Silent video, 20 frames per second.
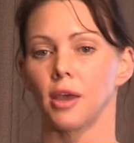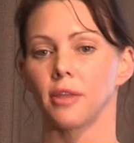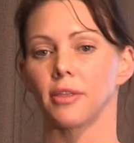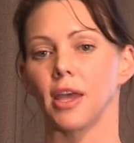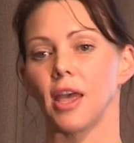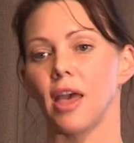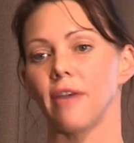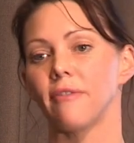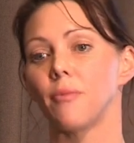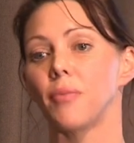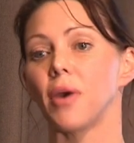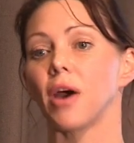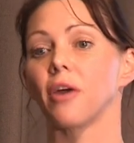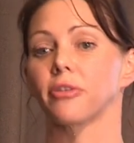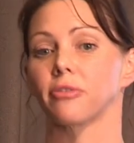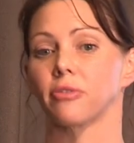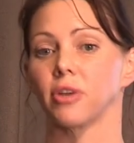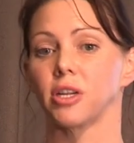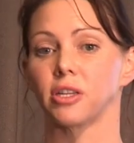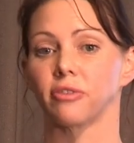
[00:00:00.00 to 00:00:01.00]
they have about
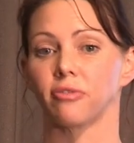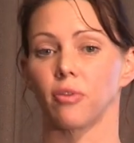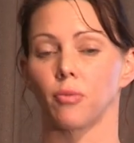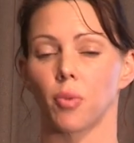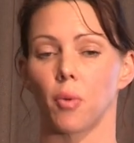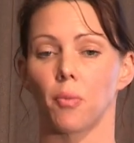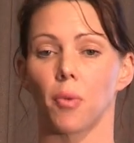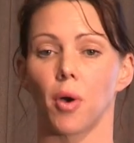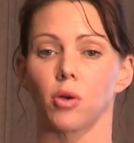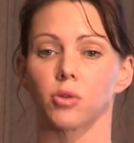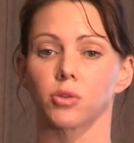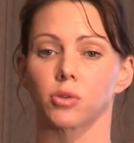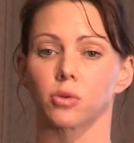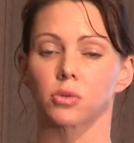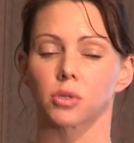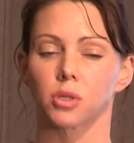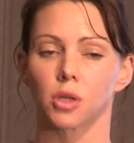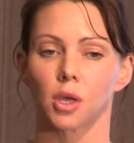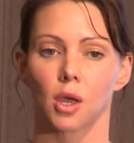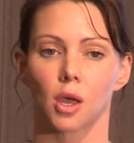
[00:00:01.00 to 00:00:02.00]
three different
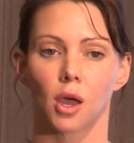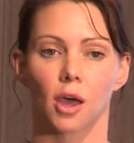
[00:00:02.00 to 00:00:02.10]
proposals.